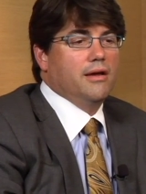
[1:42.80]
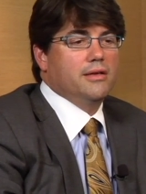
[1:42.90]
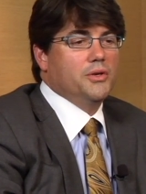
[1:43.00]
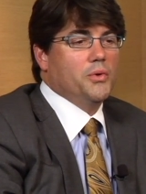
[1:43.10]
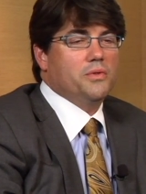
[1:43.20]

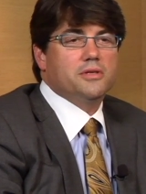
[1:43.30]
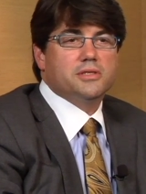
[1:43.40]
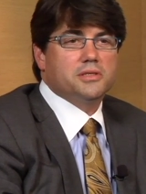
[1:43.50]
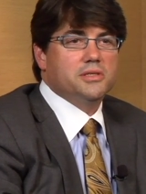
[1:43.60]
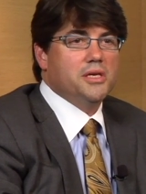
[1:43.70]
you know, the
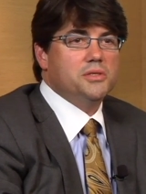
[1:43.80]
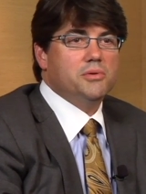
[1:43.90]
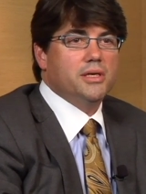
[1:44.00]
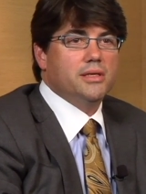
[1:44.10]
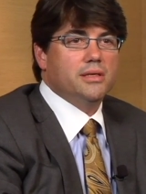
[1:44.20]
success
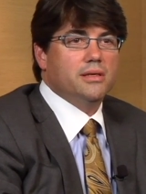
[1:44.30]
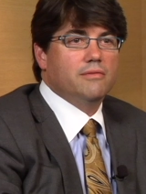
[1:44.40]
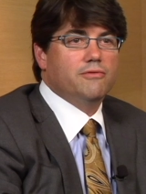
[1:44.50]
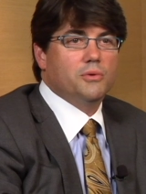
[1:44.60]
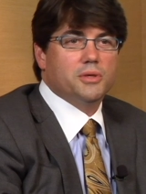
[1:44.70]
rate
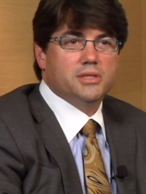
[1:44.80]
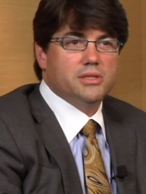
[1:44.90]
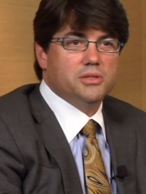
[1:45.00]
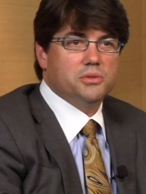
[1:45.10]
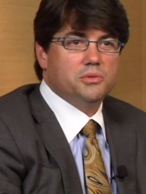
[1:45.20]
for
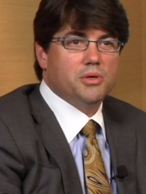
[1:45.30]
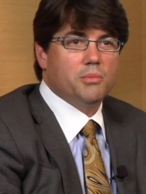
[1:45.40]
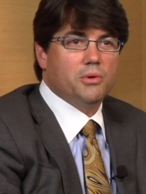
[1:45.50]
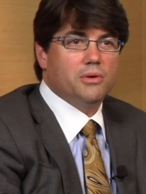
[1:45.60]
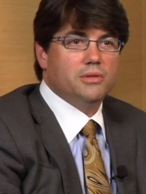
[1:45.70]
essential
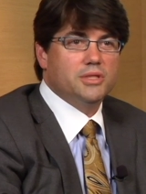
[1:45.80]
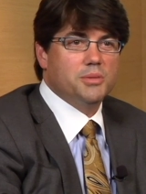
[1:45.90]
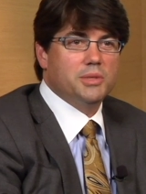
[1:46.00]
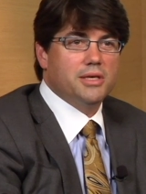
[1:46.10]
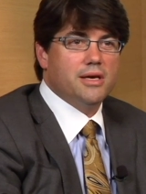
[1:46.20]
tremor
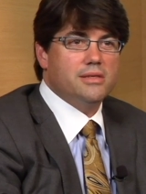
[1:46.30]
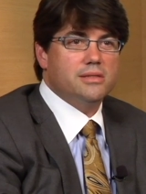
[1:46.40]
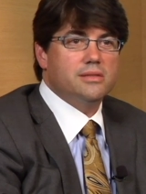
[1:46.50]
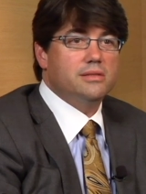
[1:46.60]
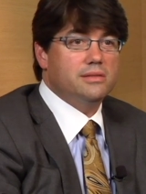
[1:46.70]

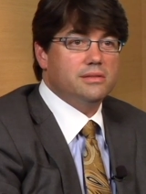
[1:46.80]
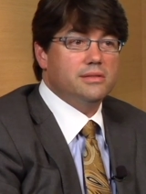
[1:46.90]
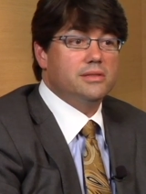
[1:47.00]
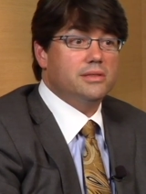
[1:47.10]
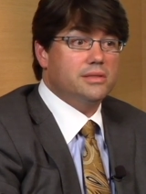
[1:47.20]
DBS is,
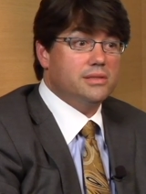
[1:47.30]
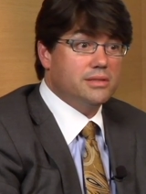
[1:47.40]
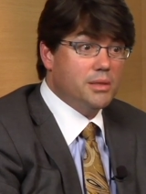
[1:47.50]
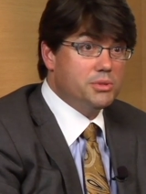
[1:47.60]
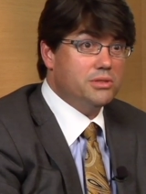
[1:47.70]
is
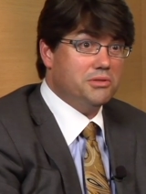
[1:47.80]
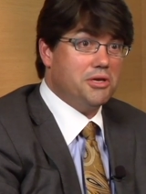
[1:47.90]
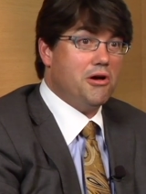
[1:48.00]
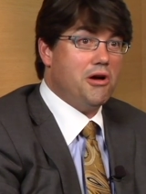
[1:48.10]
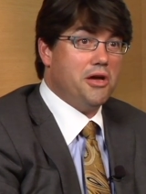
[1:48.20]

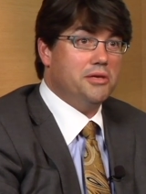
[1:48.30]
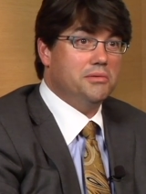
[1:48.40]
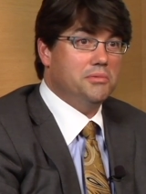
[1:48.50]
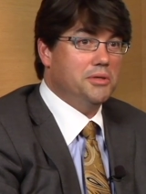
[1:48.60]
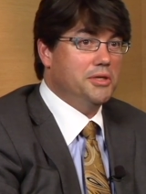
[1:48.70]
exceptionally high.
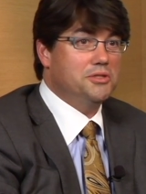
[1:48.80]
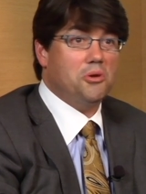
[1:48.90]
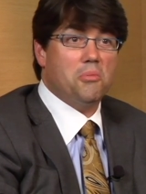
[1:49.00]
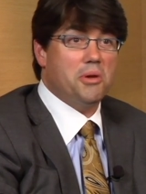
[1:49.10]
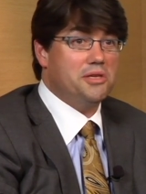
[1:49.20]
It's
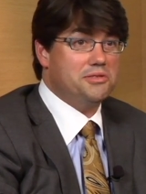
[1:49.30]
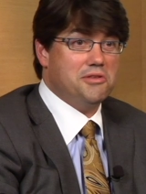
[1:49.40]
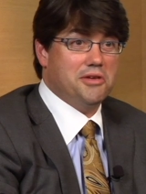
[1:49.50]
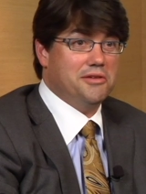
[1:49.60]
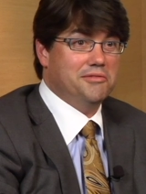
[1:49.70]
our best
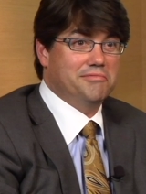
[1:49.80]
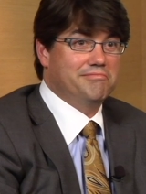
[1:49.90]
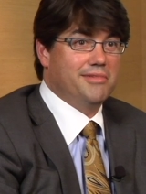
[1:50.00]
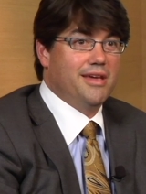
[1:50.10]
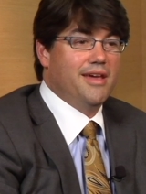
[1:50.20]
thing.
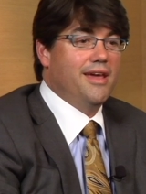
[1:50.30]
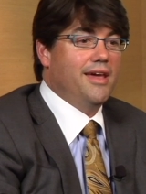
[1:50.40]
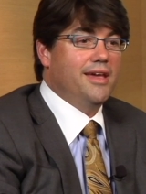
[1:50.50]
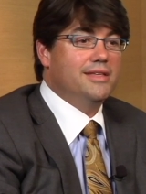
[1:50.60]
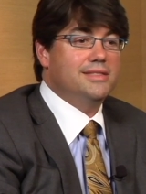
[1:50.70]

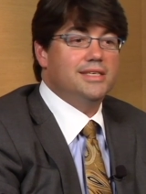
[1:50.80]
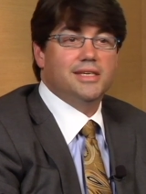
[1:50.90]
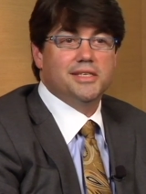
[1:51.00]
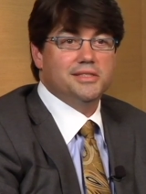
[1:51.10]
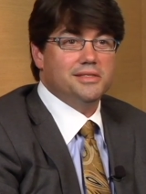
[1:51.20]
It's the
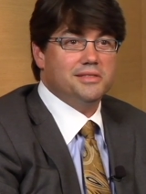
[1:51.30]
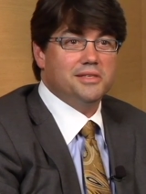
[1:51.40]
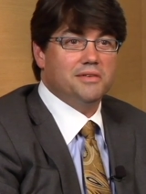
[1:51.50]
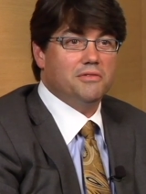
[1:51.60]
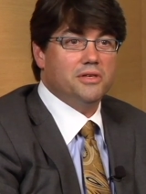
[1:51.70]
easiest
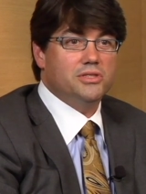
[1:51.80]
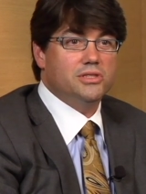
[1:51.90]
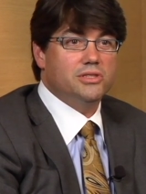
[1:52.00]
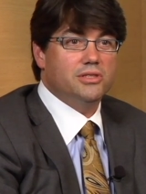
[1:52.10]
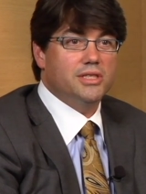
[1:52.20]
thing for us
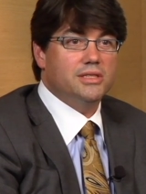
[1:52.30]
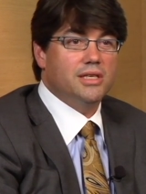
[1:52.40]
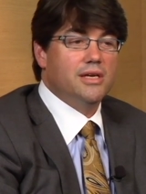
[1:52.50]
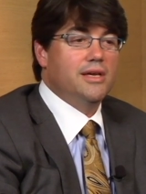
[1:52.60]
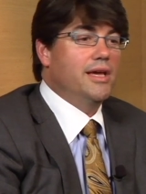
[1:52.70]
to treat,
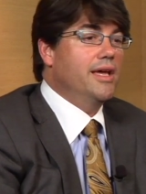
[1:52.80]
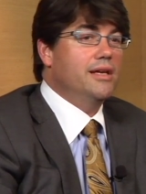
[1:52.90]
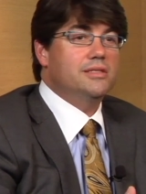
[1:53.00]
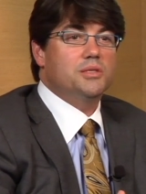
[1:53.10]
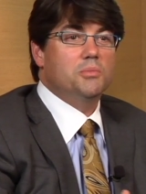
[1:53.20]

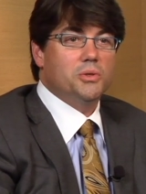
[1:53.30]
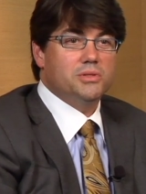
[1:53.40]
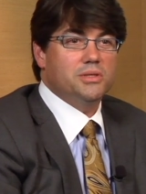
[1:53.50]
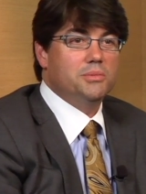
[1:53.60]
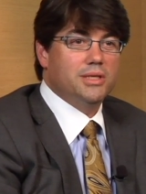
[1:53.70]
and it's the
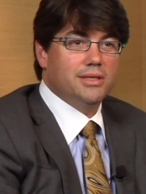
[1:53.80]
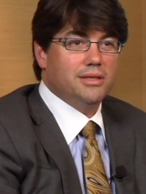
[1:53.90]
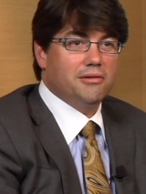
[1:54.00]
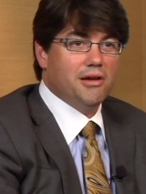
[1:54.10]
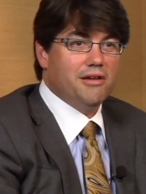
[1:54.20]
most
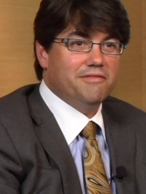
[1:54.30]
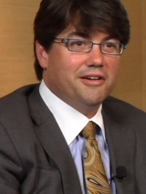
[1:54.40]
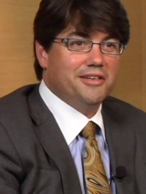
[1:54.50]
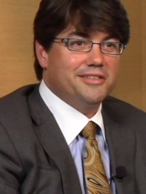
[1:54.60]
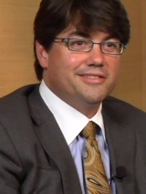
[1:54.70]
immediately
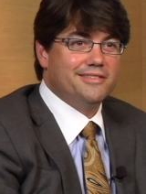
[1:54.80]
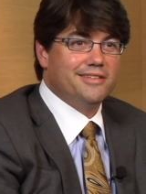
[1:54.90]
gratifying.